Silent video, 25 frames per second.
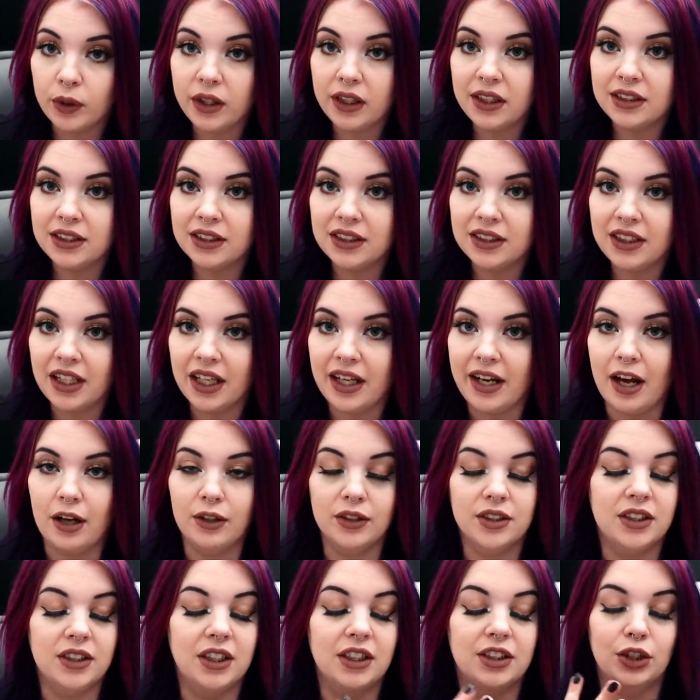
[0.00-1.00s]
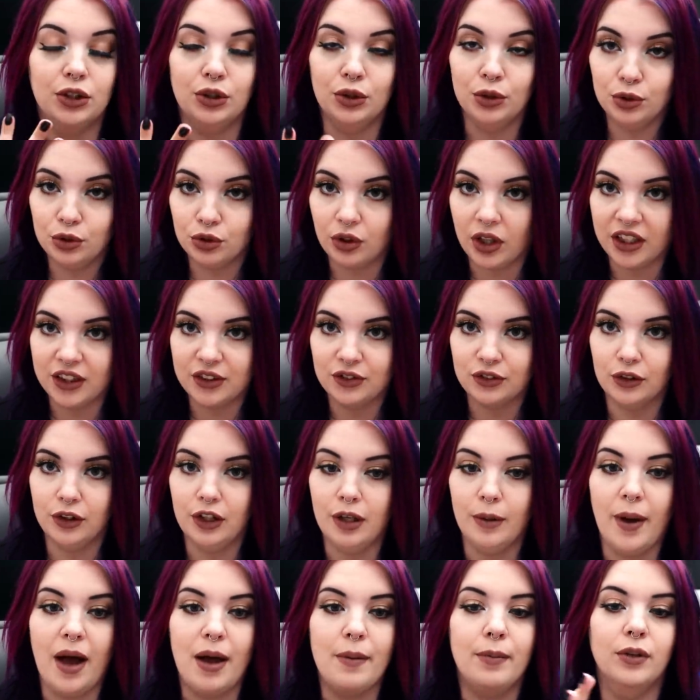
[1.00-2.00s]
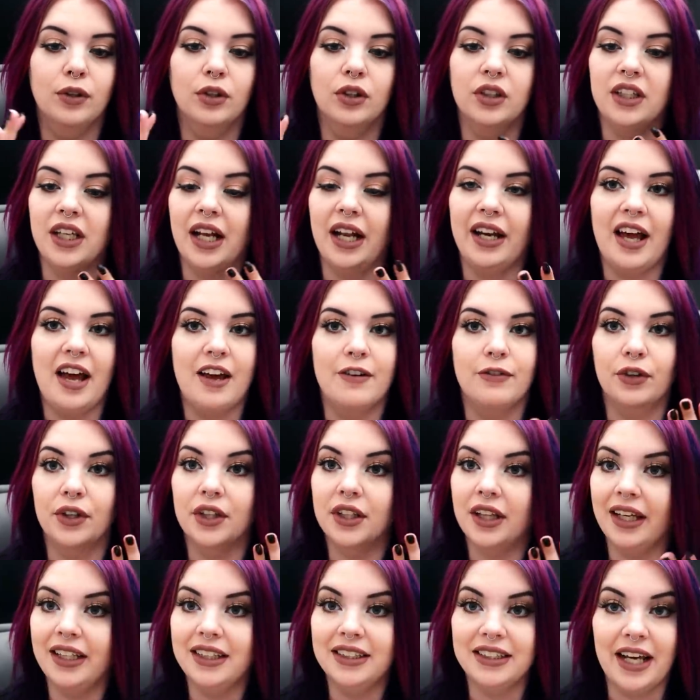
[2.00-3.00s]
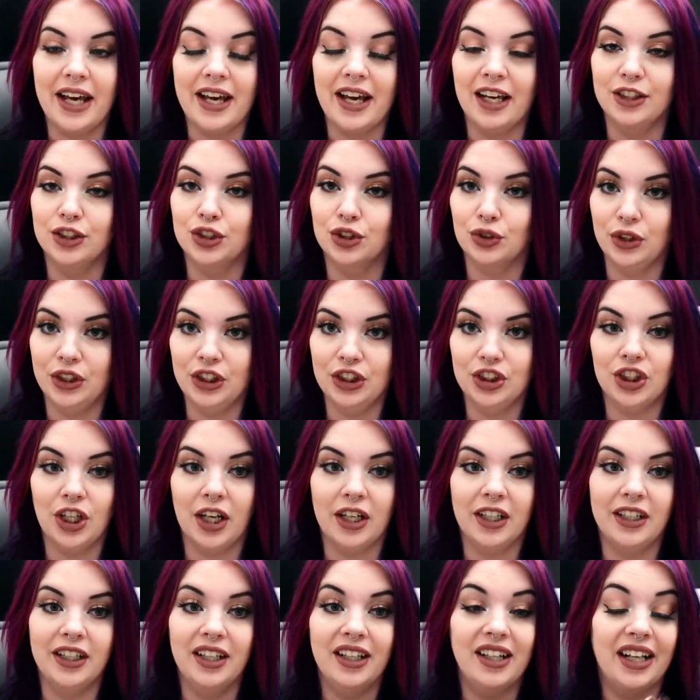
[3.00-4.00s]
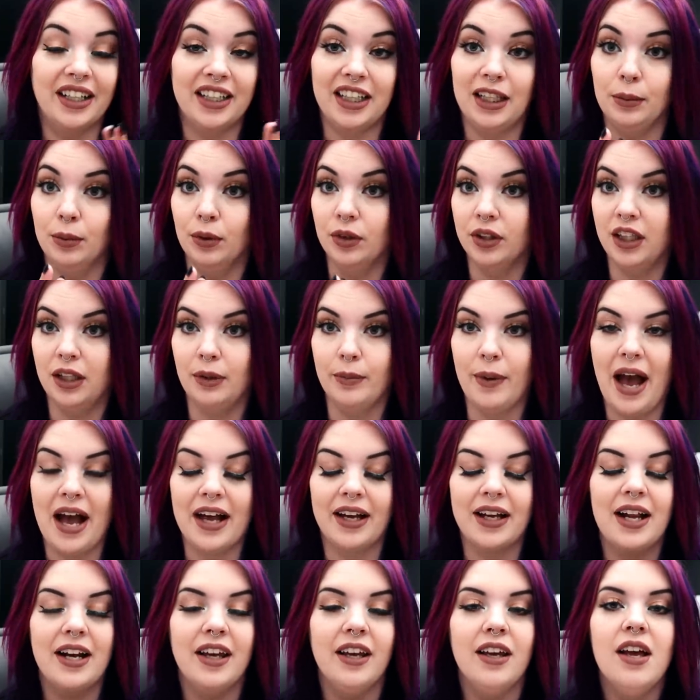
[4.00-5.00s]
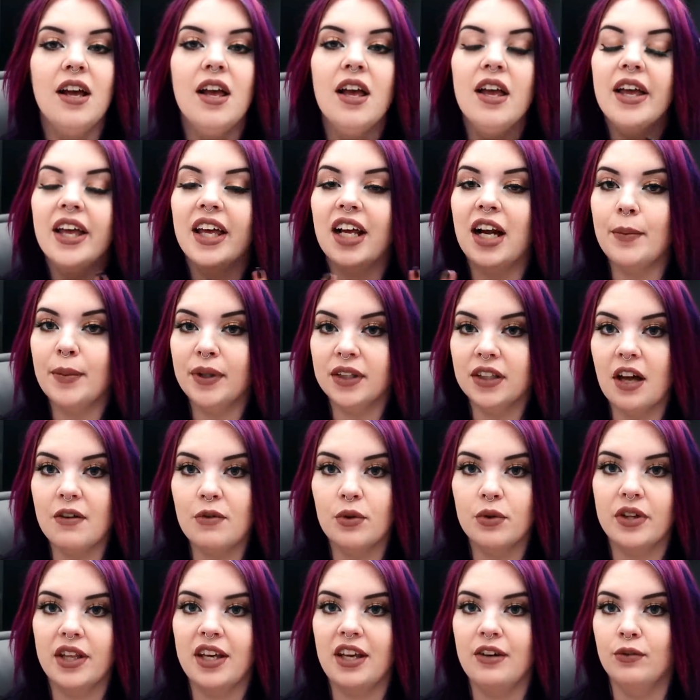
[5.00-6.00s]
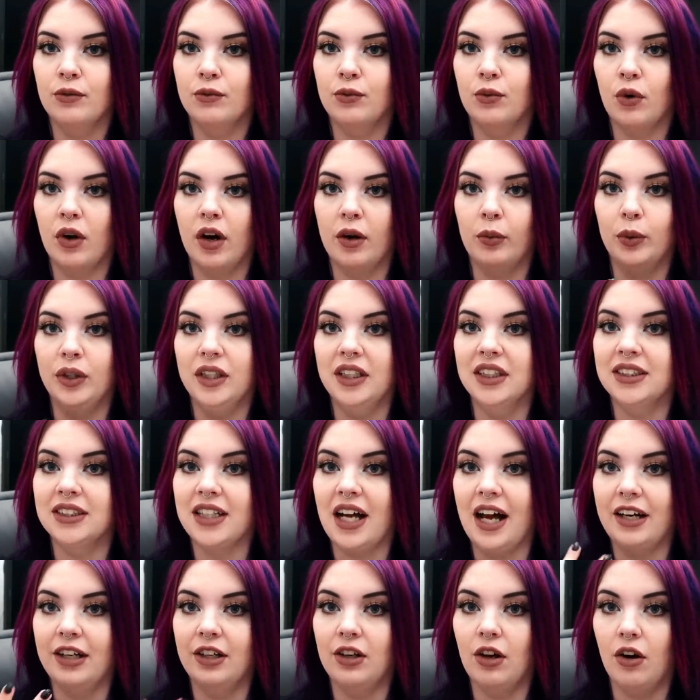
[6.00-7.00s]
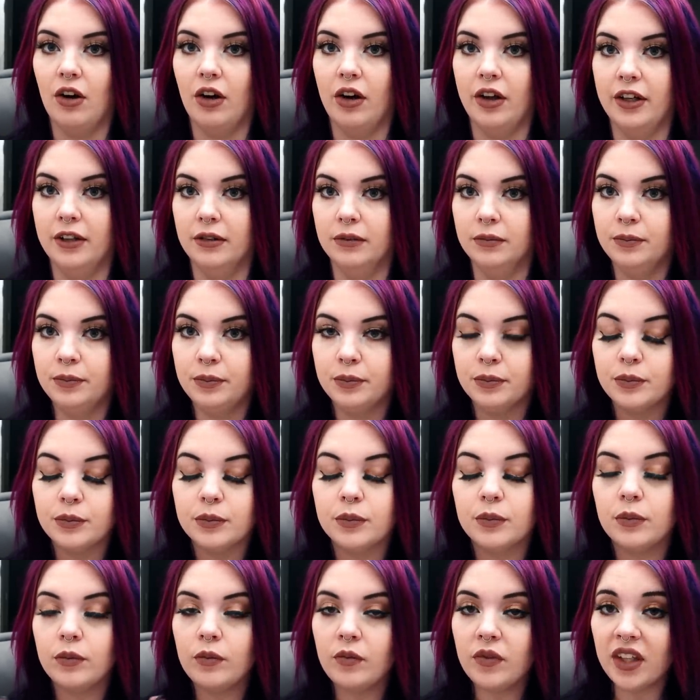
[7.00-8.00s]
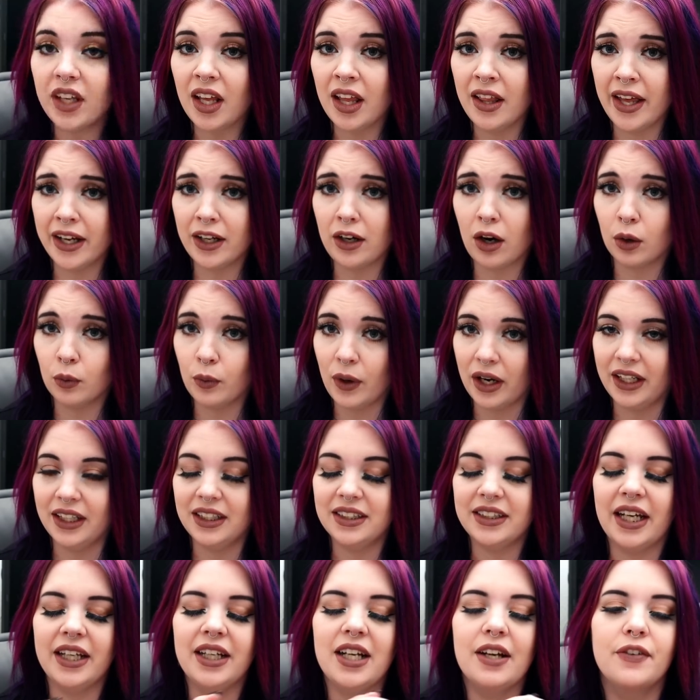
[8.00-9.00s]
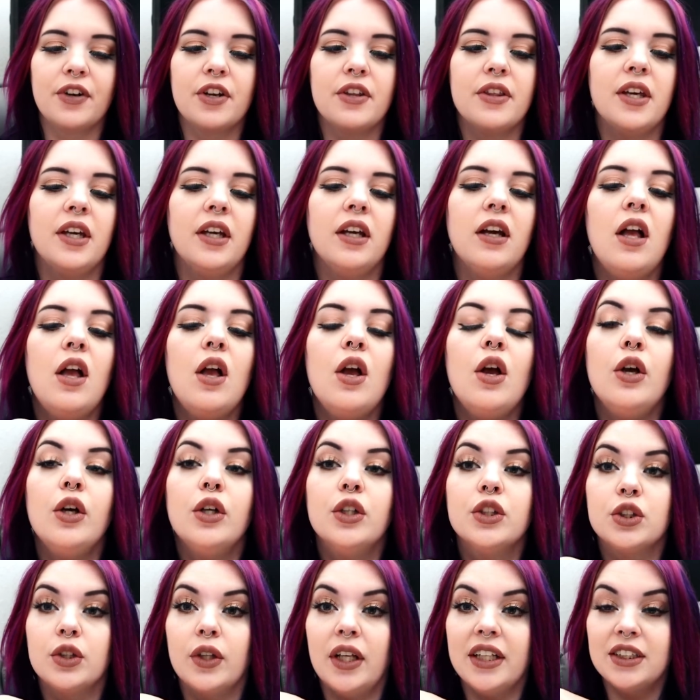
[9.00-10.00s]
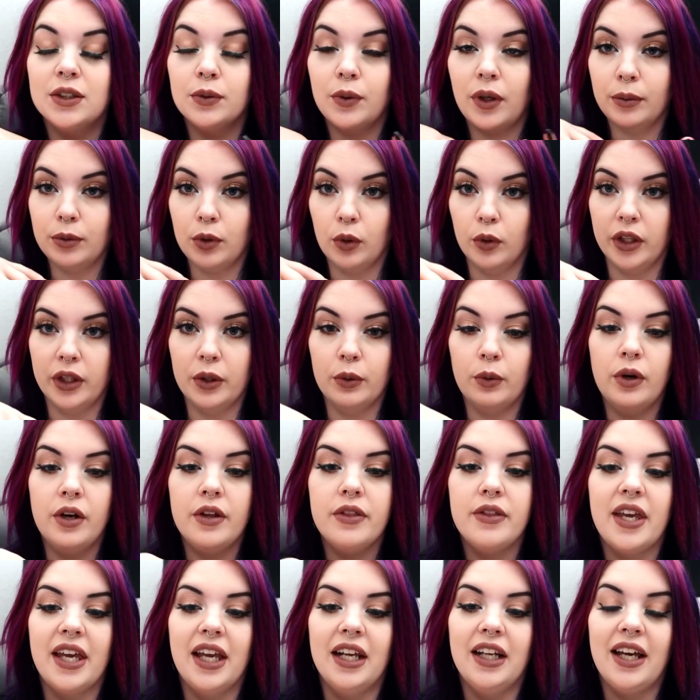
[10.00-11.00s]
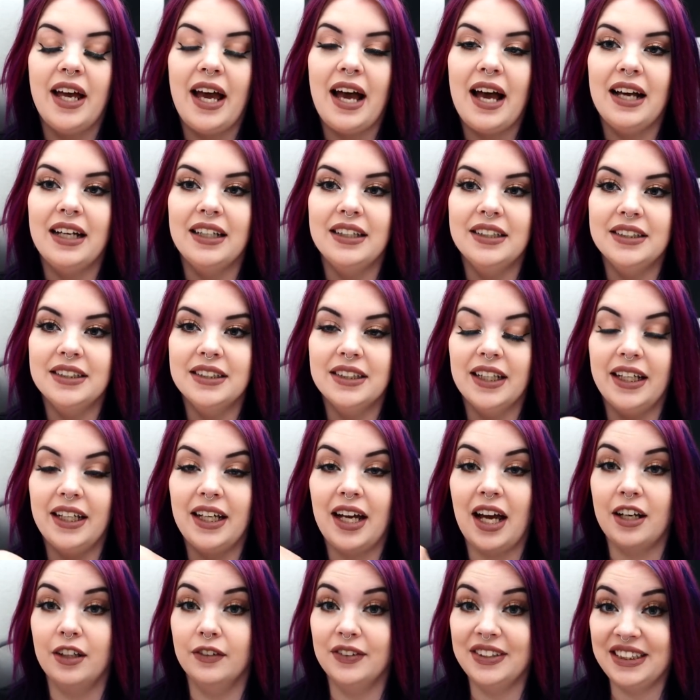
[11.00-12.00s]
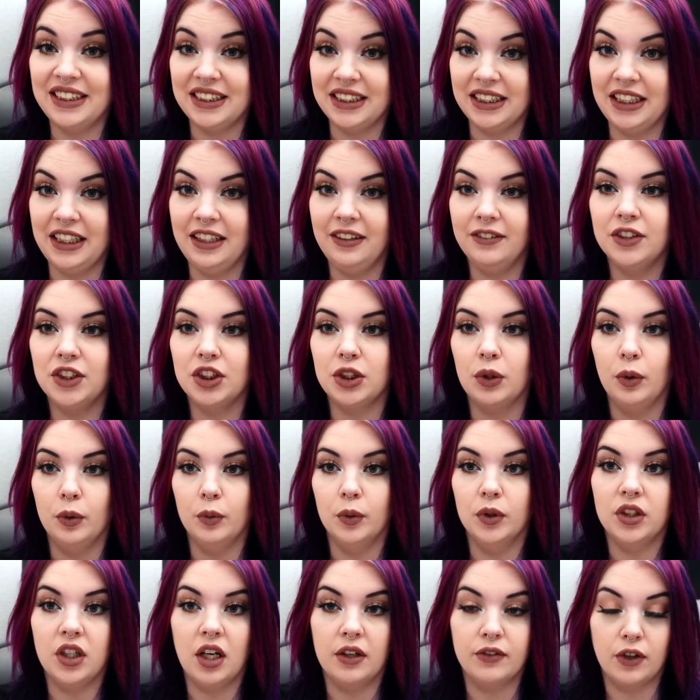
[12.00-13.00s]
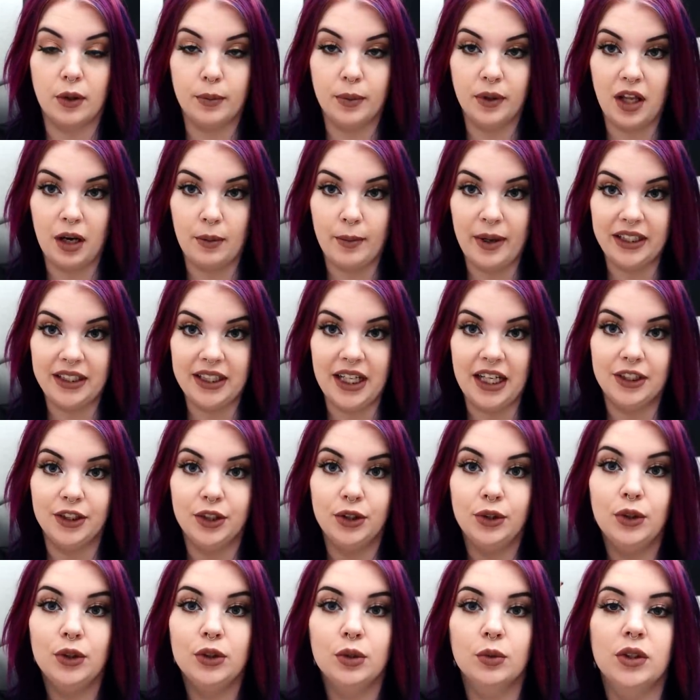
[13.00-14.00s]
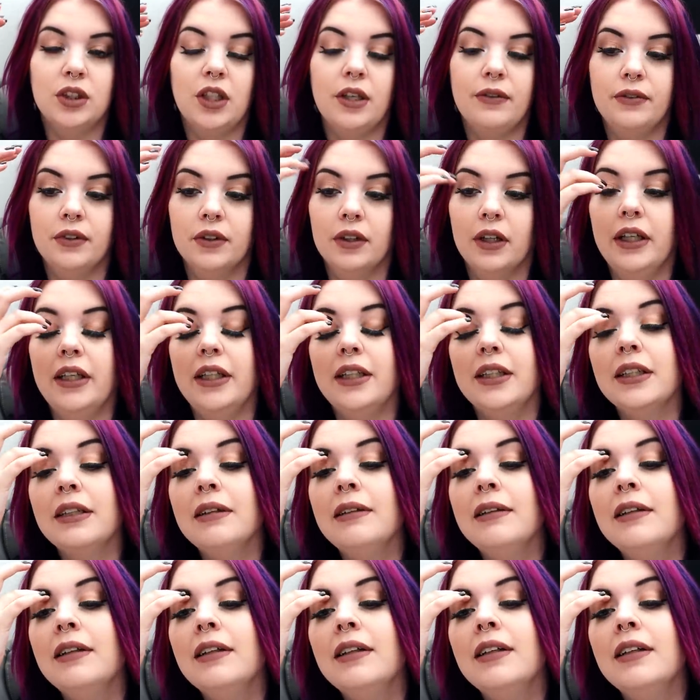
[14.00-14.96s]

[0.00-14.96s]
weeks since they announced it. It's a new dress from them. I've been looking at it every like day. I've screenshotted it and I keep looking back at it, and I'm in love with it even before we decided on like our wedding date and everything. So that's the one I'm going with, and it has like kind of sleeves, so it will cover up a lot of my tattoos, which I feel like